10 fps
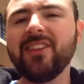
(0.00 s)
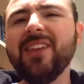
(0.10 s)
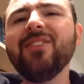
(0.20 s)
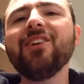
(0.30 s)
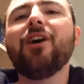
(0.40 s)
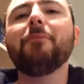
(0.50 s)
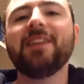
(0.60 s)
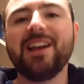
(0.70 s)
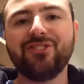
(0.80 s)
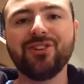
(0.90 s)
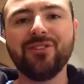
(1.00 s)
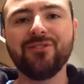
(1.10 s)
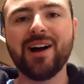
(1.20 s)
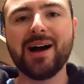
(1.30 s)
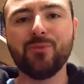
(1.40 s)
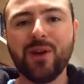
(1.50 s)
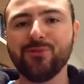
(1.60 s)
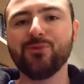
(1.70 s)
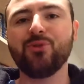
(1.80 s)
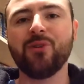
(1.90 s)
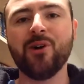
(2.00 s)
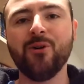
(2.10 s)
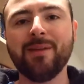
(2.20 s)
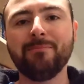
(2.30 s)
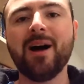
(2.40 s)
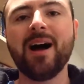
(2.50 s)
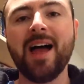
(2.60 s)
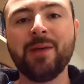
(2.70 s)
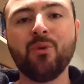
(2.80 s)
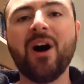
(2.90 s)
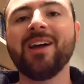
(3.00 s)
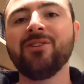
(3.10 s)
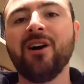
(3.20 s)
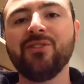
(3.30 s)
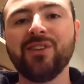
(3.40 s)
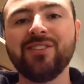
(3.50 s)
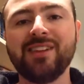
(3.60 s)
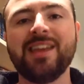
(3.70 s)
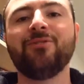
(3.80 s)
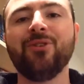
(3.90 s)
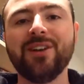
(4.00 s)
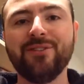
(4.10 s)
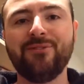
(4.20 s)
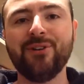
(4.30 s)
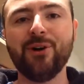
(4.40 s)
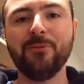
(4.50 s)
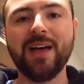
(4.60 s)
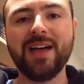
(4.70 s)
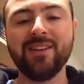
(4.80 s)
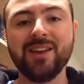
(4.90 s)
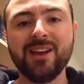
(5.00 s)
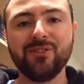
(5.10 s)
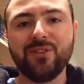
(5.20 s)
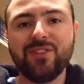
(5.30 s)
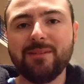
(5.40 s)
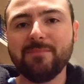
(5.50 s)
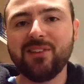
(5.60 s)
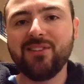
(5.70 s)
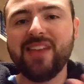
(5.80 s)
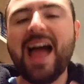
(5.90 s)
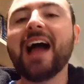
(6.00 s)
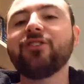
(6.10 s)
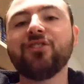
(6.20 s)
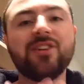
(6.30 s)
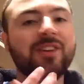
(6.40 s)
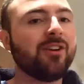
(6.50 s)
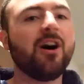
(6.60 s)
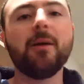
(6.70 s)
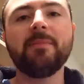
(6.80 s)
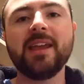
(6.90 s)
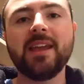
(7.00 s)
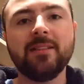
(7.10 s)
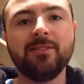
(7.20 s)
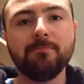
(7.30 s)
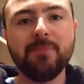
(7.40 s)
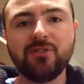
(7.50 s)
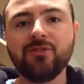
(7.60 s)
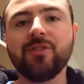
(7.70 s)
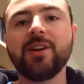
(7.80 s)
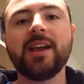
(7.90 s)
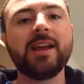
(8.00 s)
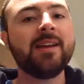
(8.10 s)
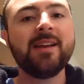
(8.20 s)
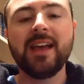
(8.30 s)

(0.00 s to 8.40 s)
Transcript: even the combination of uh, Russell Crowe and and Ryan Gosling together in a film that sort of mixes action and comedy and mystery.